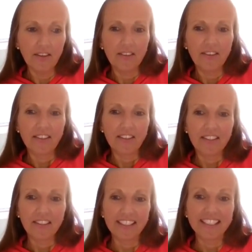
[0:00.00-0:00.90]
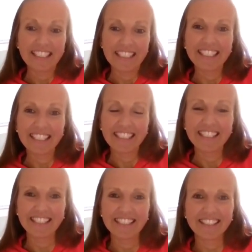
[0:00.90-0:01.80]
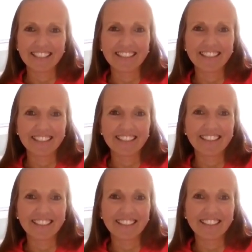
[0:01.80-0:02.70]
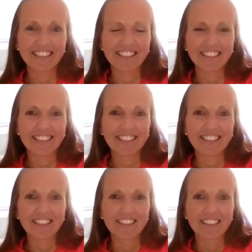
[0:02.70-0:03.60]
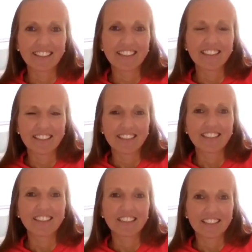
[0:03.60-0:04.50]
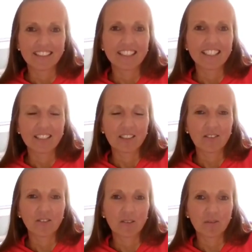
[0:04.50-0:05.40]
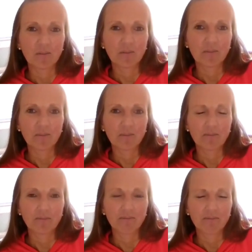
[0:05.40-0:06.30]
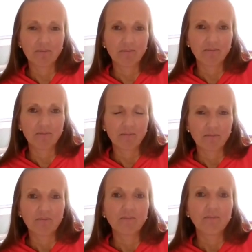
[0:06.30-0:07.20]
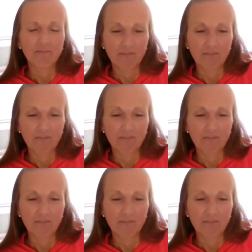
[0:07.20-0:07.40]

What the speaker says: This person isn't speaking.